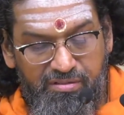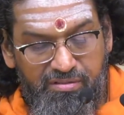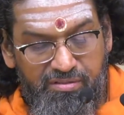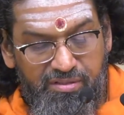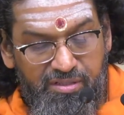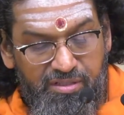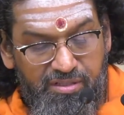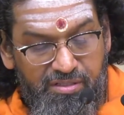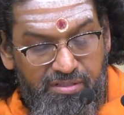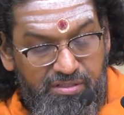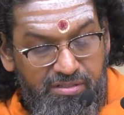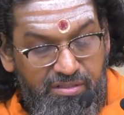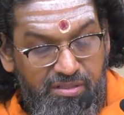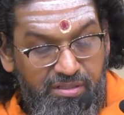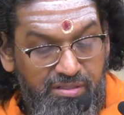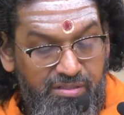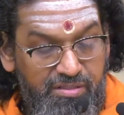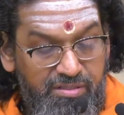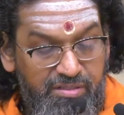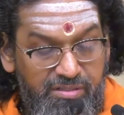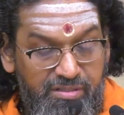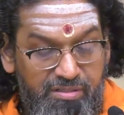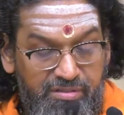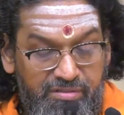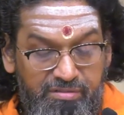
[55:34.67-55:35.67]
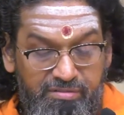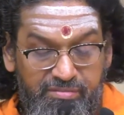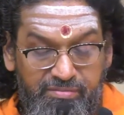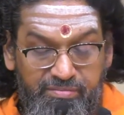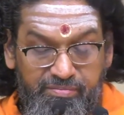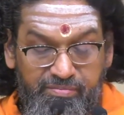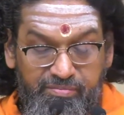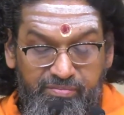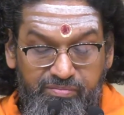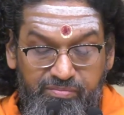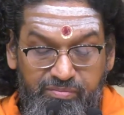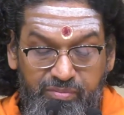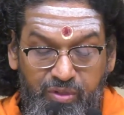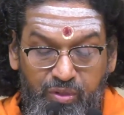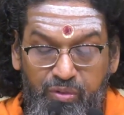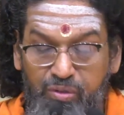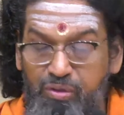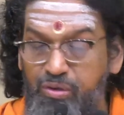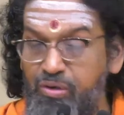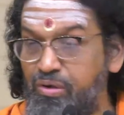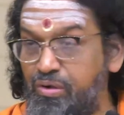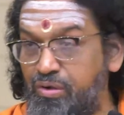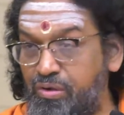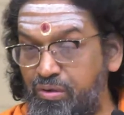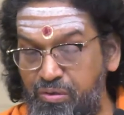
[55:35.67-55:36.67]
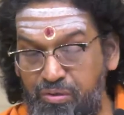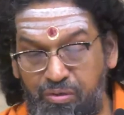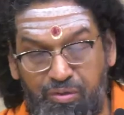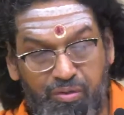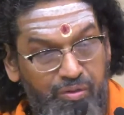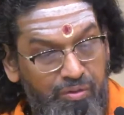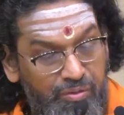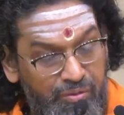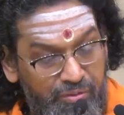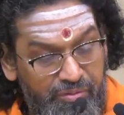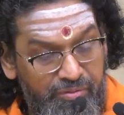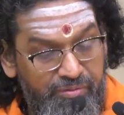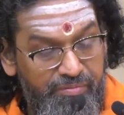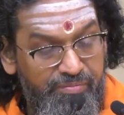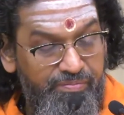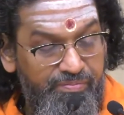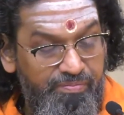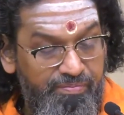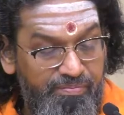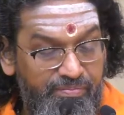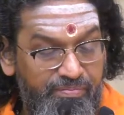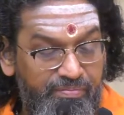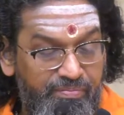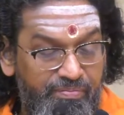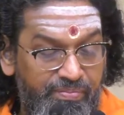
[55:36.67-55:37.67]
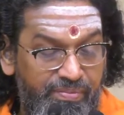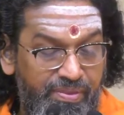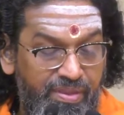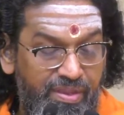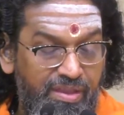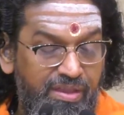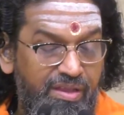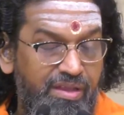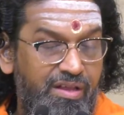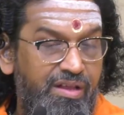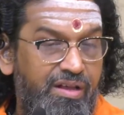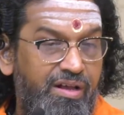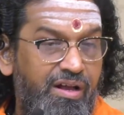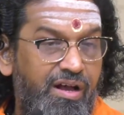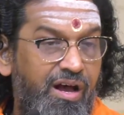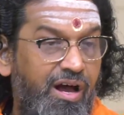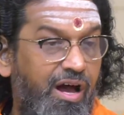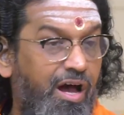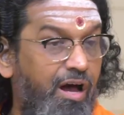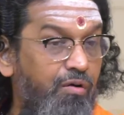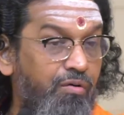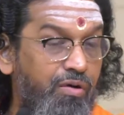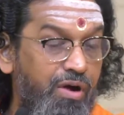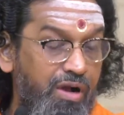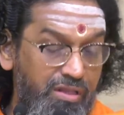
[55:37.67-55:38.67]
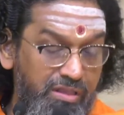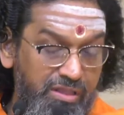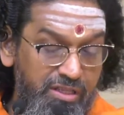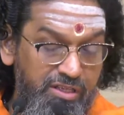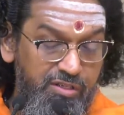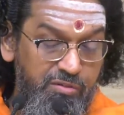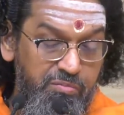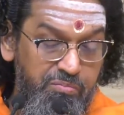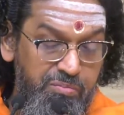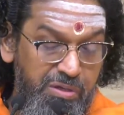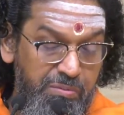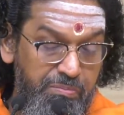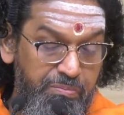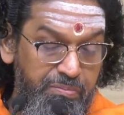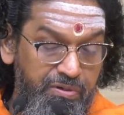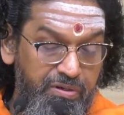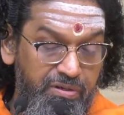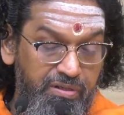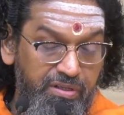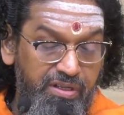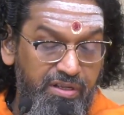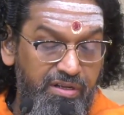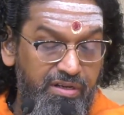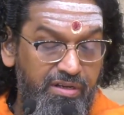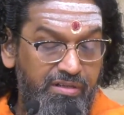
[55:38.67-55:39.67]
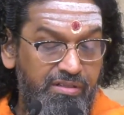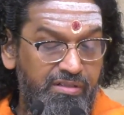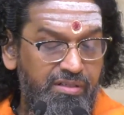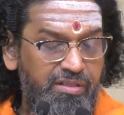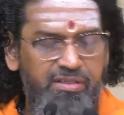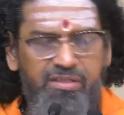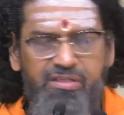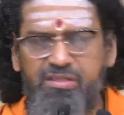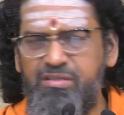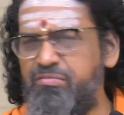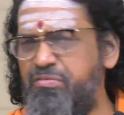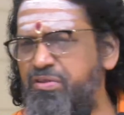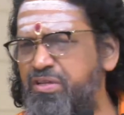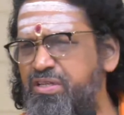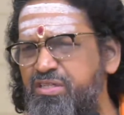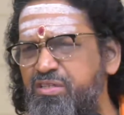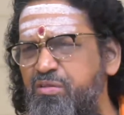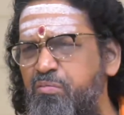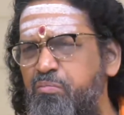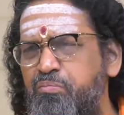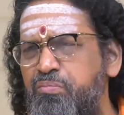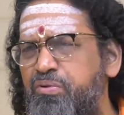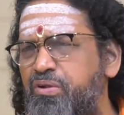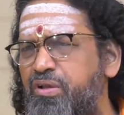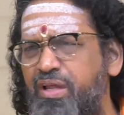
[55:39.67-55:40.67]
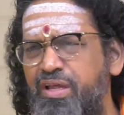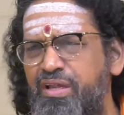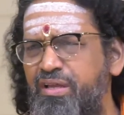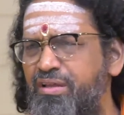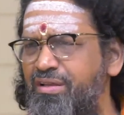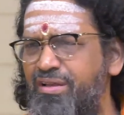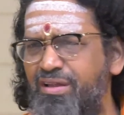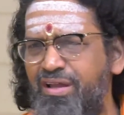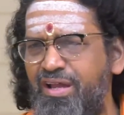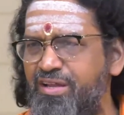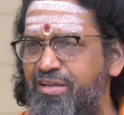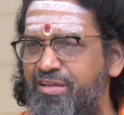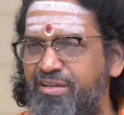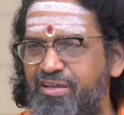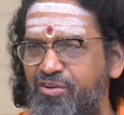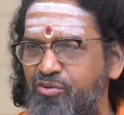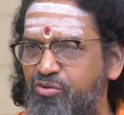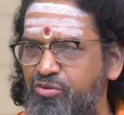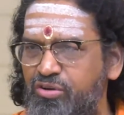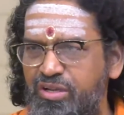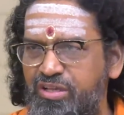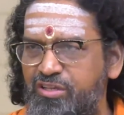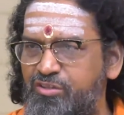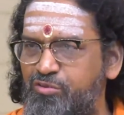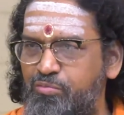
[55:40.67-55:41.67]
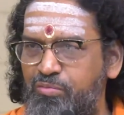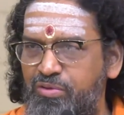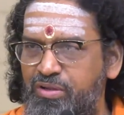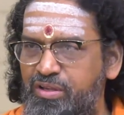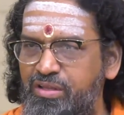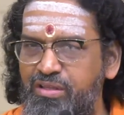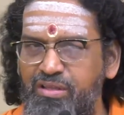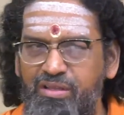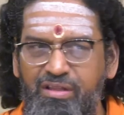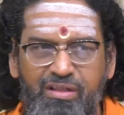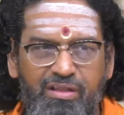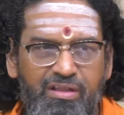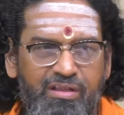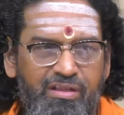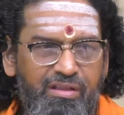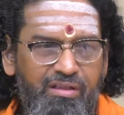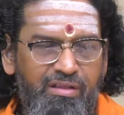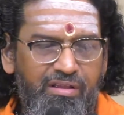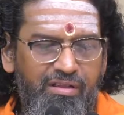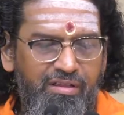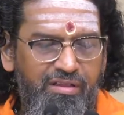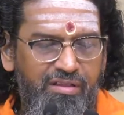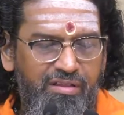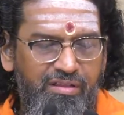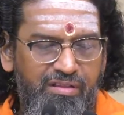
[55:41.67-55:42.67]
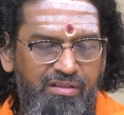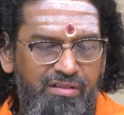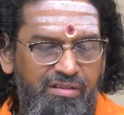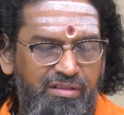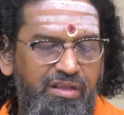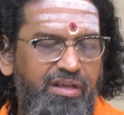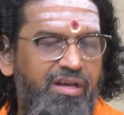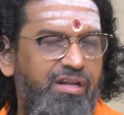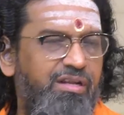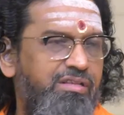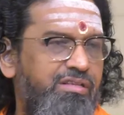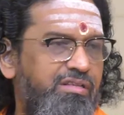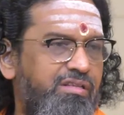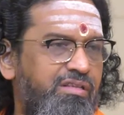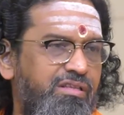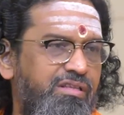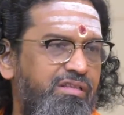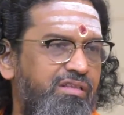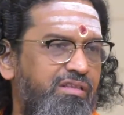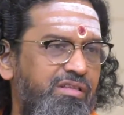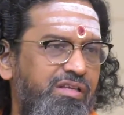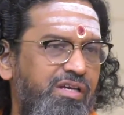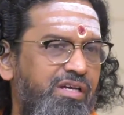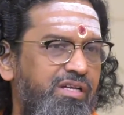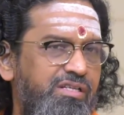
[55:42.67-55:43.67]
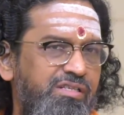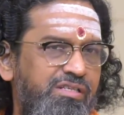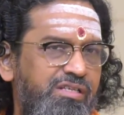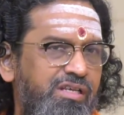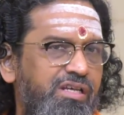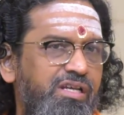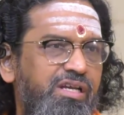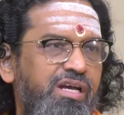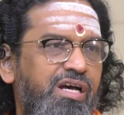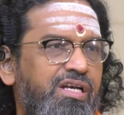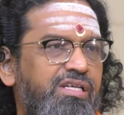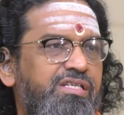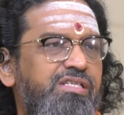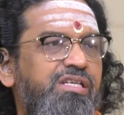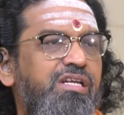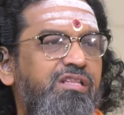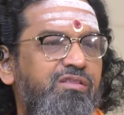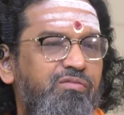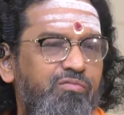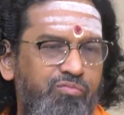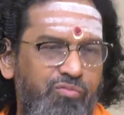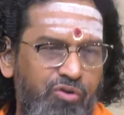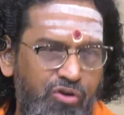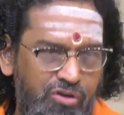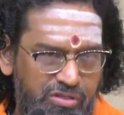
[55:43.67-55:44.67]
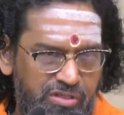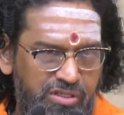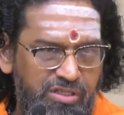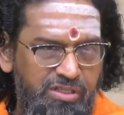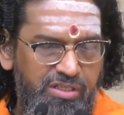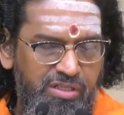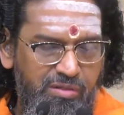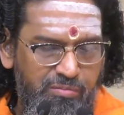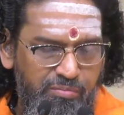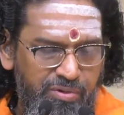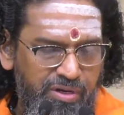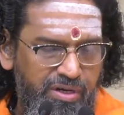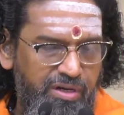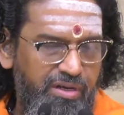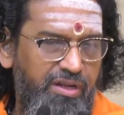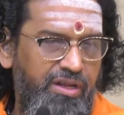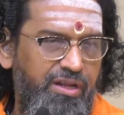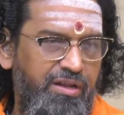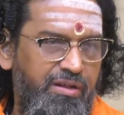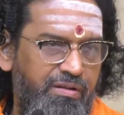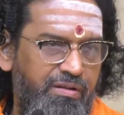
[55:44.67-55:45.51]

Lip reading: Acha. Oh, ho. How are these people there? This is a very simple line. I did not explain. They are saying Asad was in the beginning.